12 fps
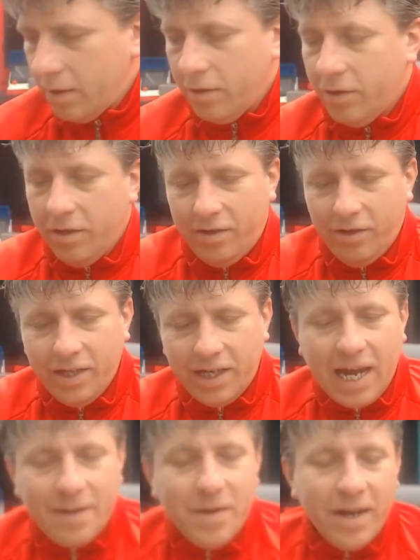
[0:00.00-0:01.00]
Another
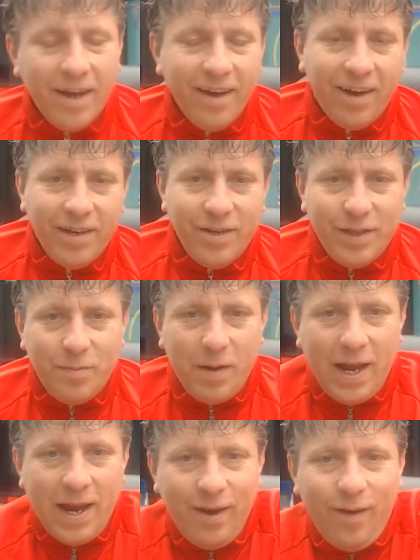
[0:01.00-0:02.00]
game I used to
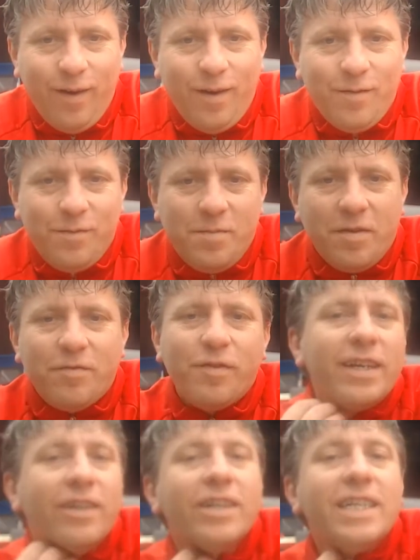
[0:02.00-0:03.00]
play a lot with my
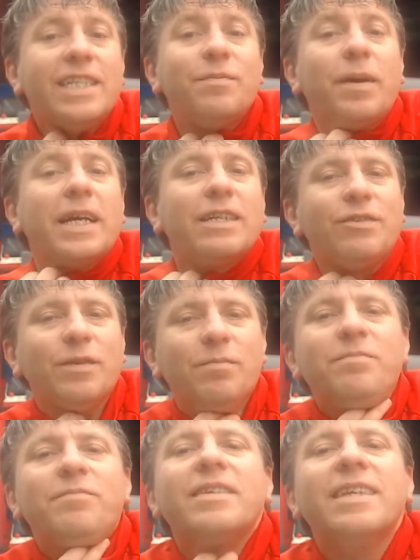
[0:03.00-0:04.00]
friend on his Spectrum.
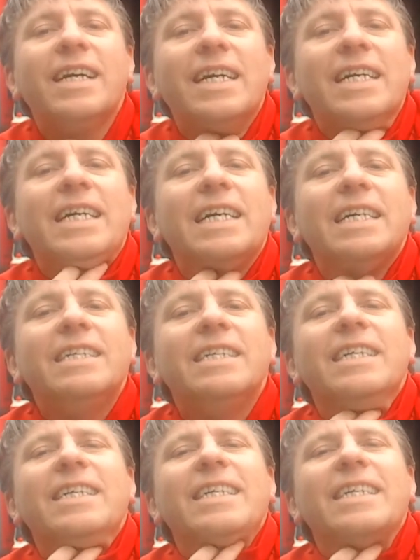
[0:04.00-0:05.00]
I
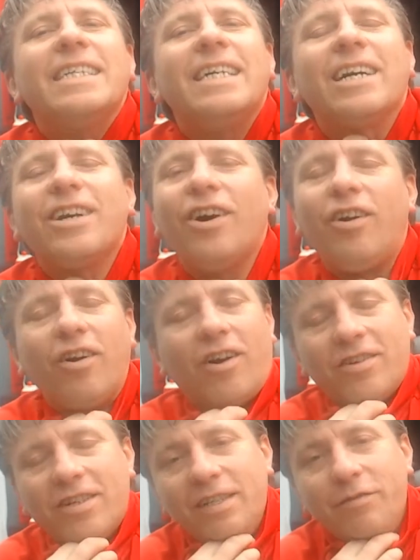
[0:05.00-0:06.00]
can't
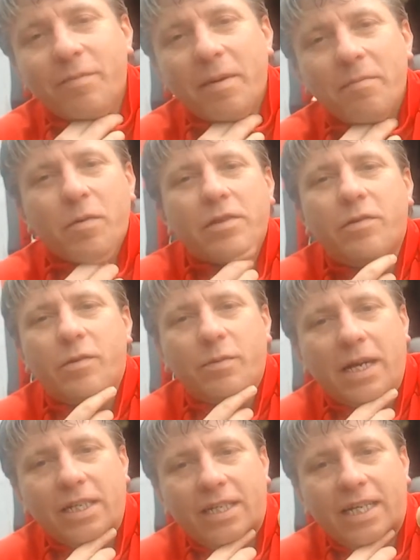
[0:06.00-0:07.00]
honestly remember whether it was
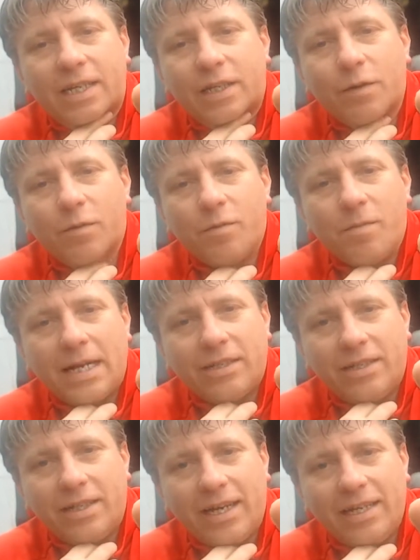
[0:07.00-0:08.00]
Match Day 2 or Match
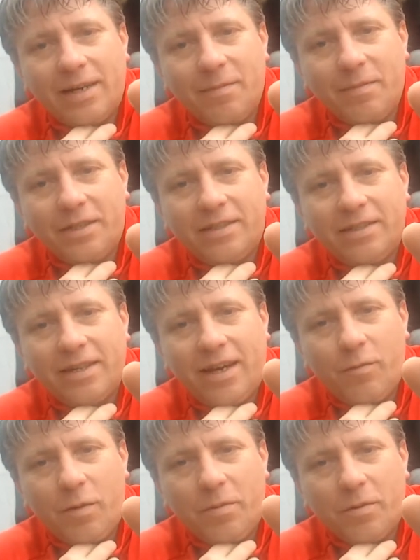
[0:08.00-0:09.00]
Day, but
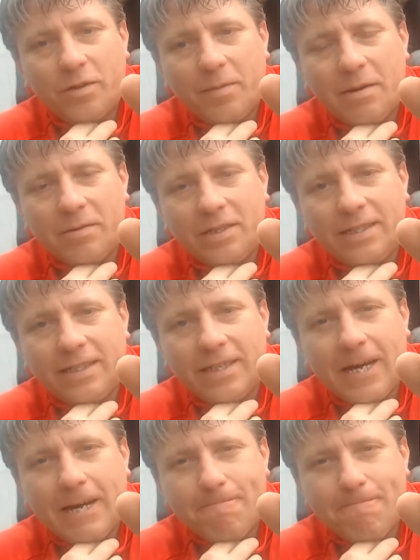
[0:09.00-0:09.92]
we put some hours into that.